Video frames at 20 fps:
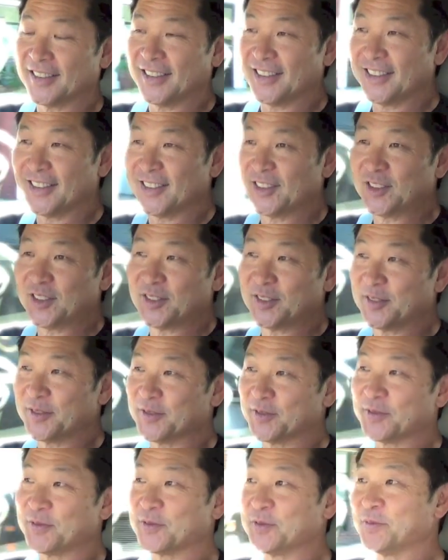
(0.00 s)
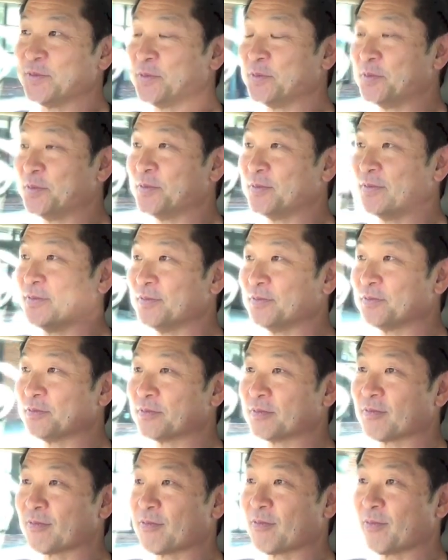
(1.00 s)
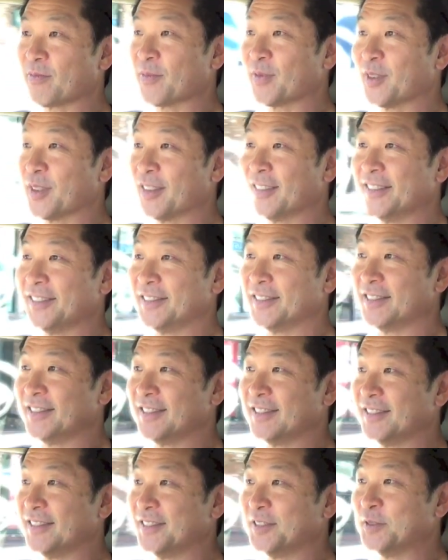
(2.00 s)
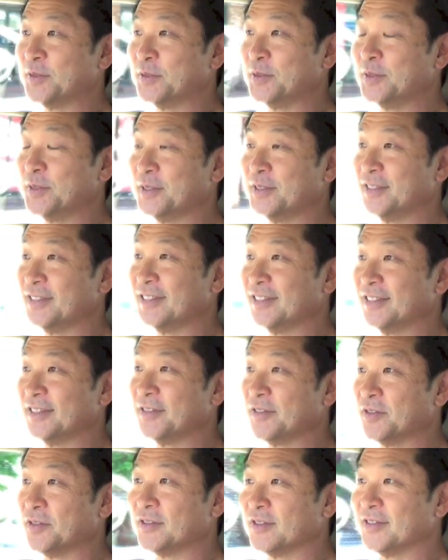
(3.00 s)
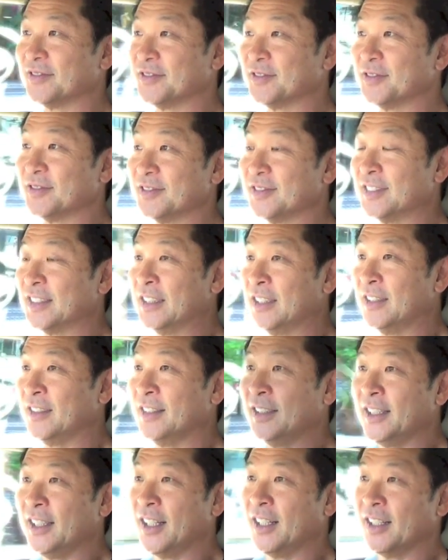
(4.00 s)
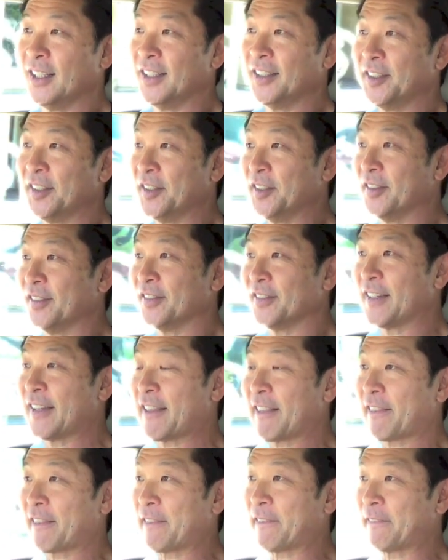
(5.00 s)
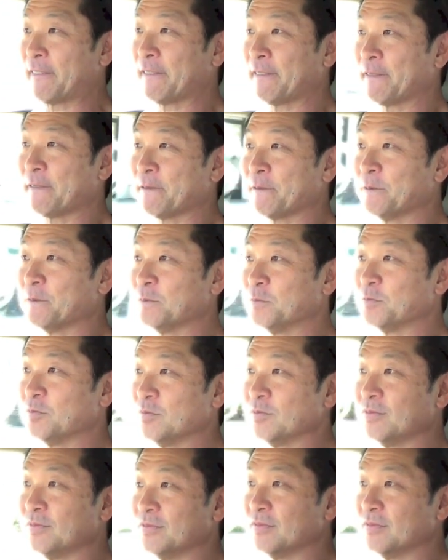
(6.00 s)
(silent)